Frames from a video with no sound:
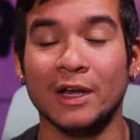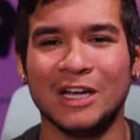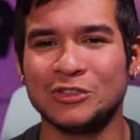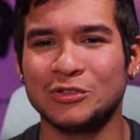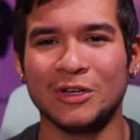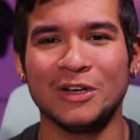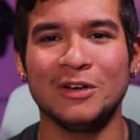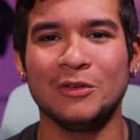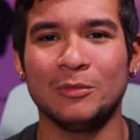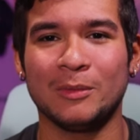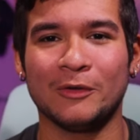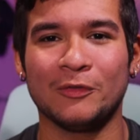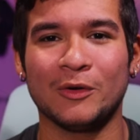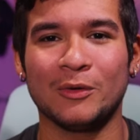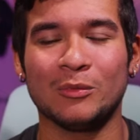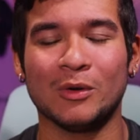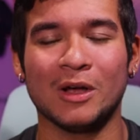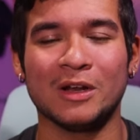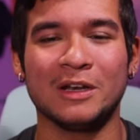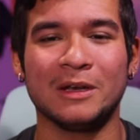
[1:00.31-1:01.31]
I traded it with my
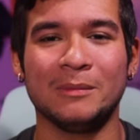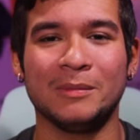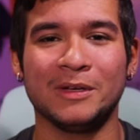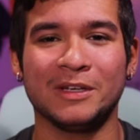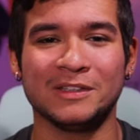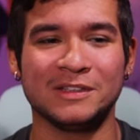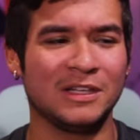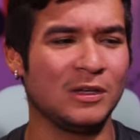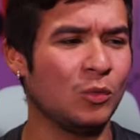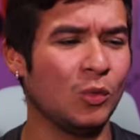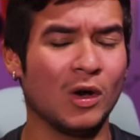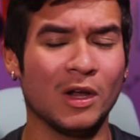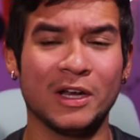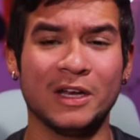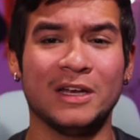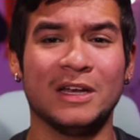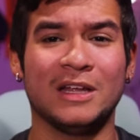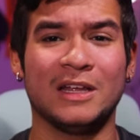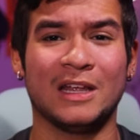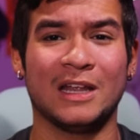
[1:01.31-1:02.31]
friend Rodney because he
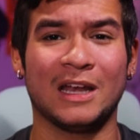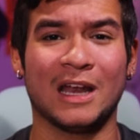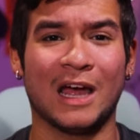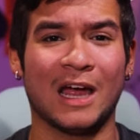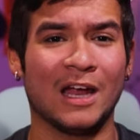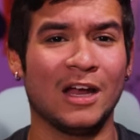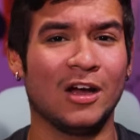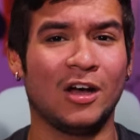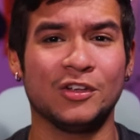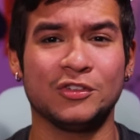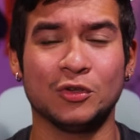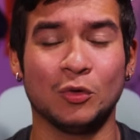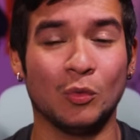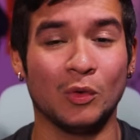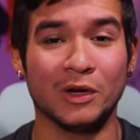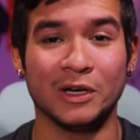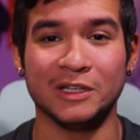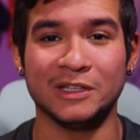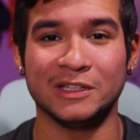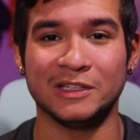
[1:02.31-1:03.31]
wanted it, and I also
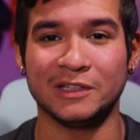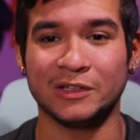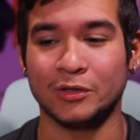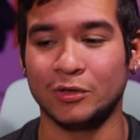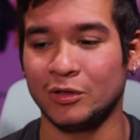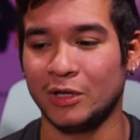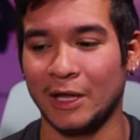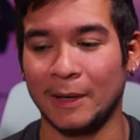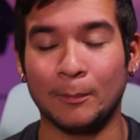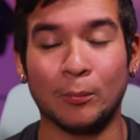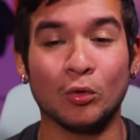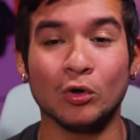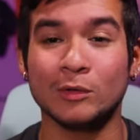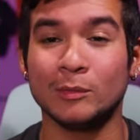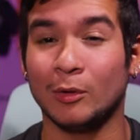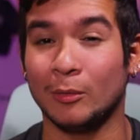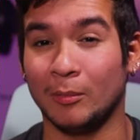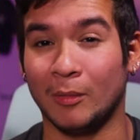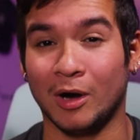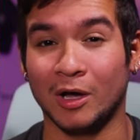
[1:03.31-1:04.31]
wanted this little like
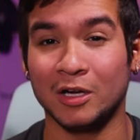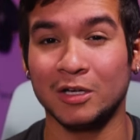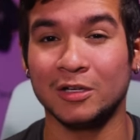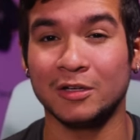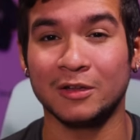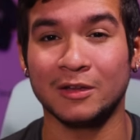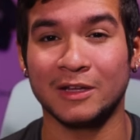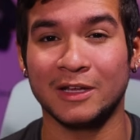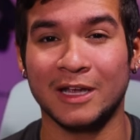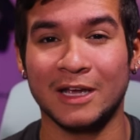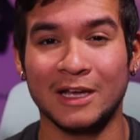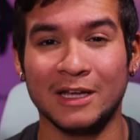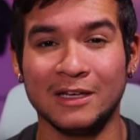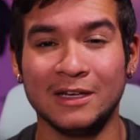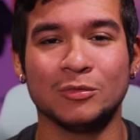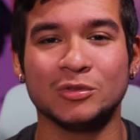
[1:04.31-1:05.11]
portable monitor that he had,